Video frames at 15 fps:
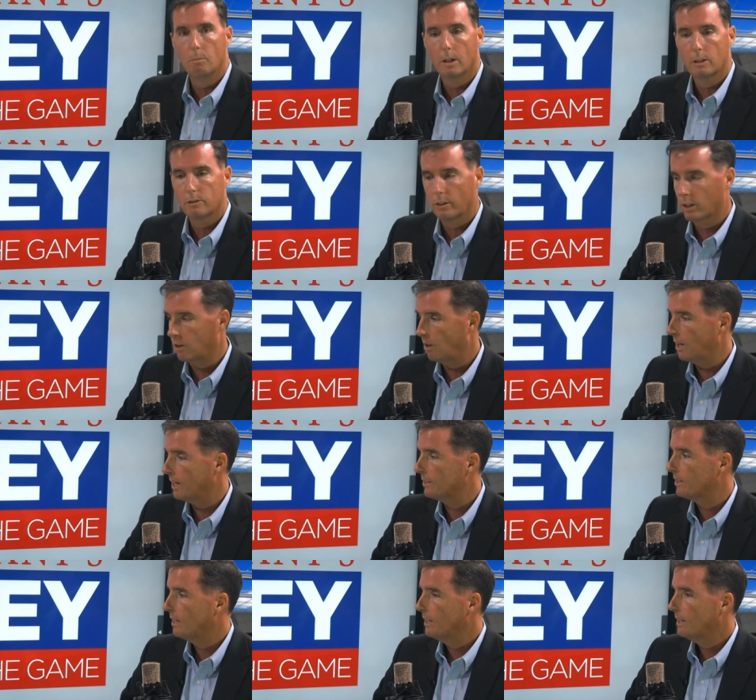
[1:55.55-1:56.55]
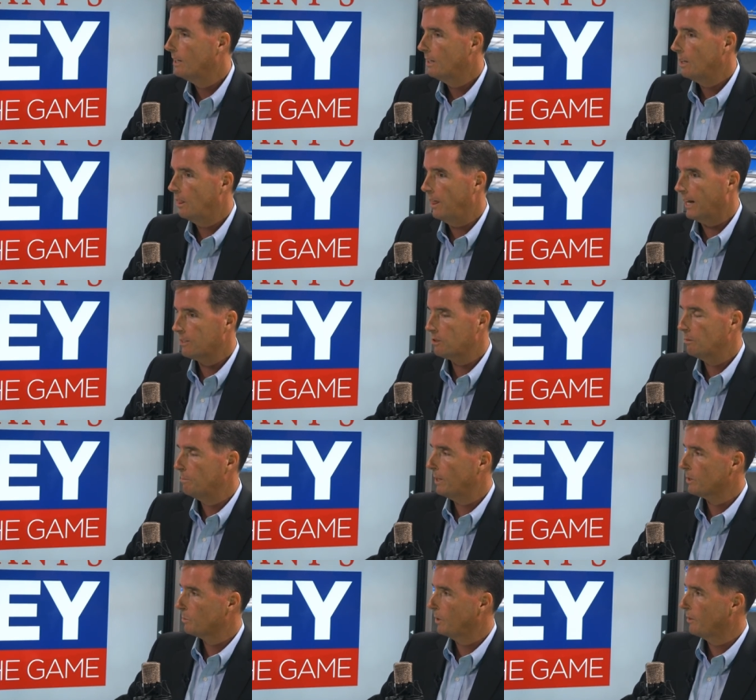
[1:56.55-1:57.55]
best for the client. That's the
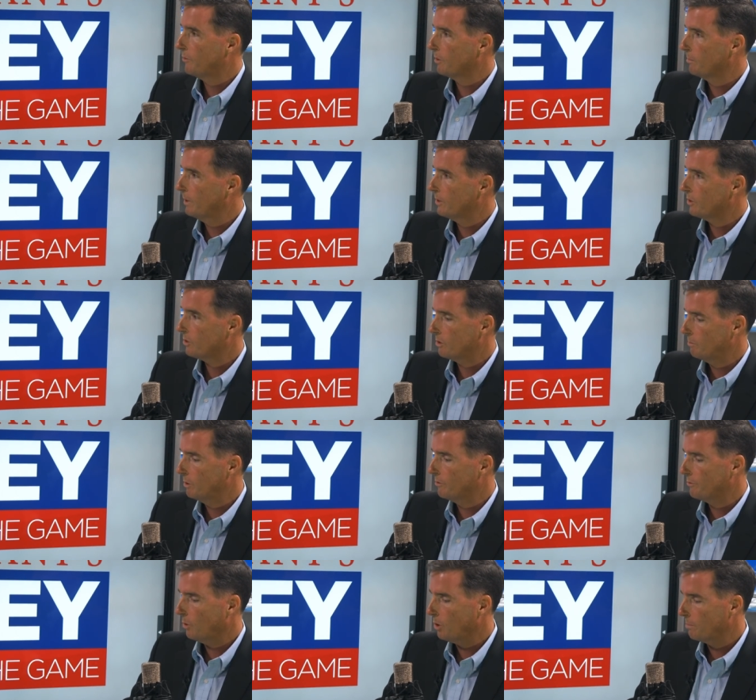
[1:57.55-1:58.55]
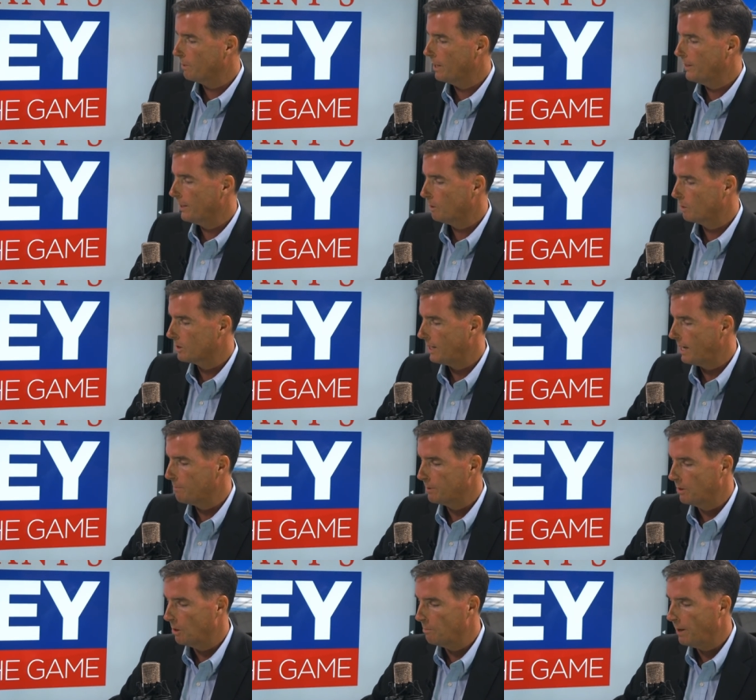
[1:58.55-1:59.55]
best way for your business mm-hmm. to move forward. But I think what's
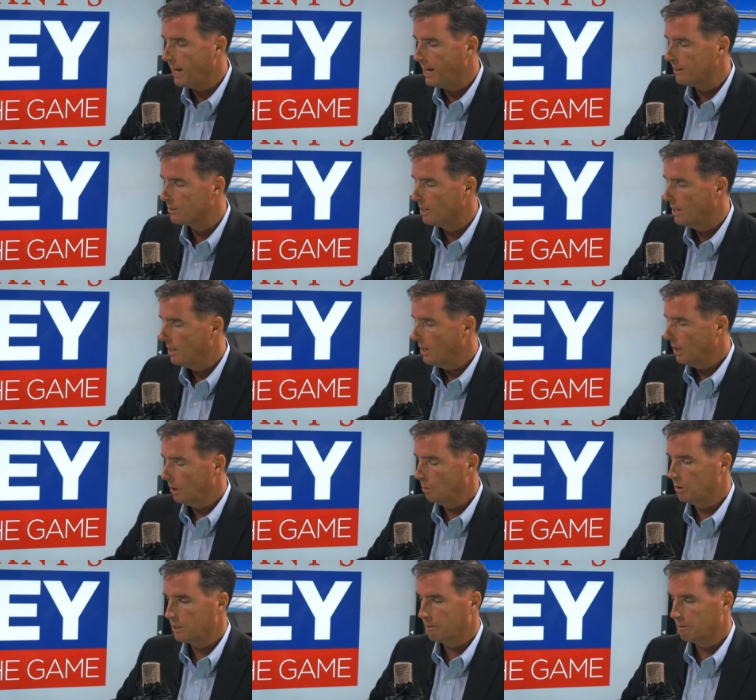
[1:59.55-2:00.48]
happened in the past was